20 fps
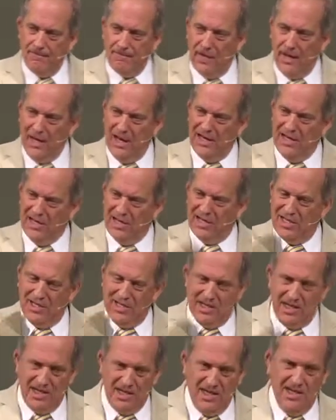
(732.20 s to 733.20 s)
and he
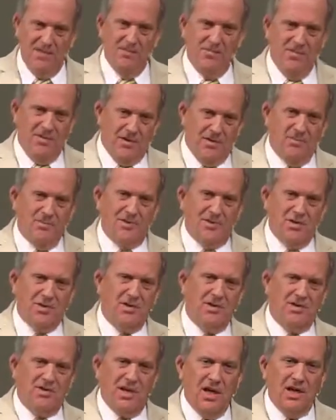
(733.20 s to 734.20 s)
condemned them to
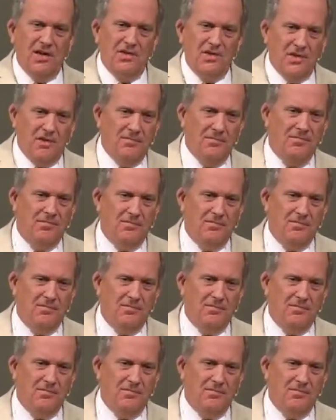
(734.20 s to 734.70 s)
extinction.